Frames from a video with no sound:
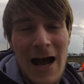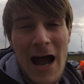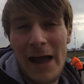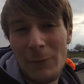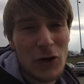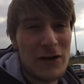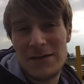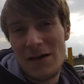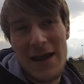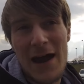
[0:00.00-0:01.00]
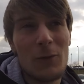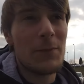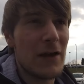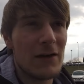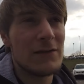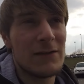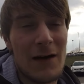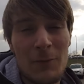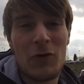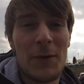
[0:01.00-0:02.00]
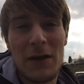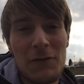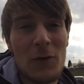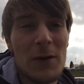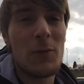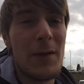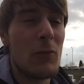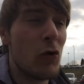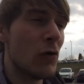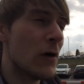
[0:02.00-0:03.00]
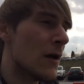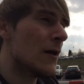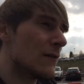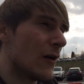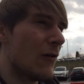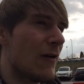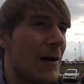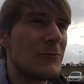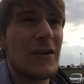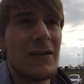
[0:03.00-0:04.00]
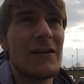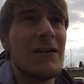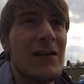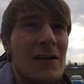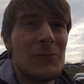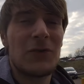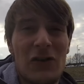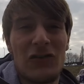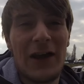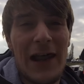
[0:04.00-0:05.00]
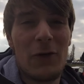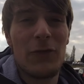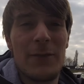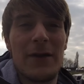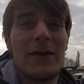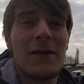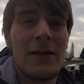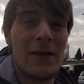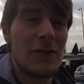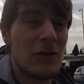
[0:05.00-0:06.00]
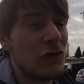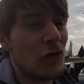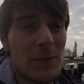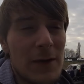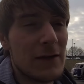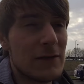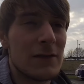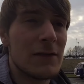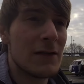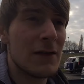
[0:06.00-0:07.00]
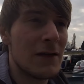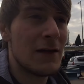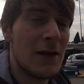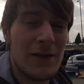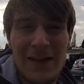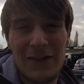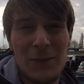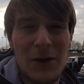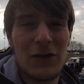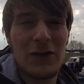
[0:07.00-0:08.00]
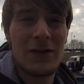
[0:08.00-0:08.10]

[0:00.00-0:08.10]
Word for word: I, I'm not gonna sign out because I'm probably gonna film a little bit more. So uh, I'm just gonna just gonna chill out for a minute. Just enjoy the piece. Nothing good.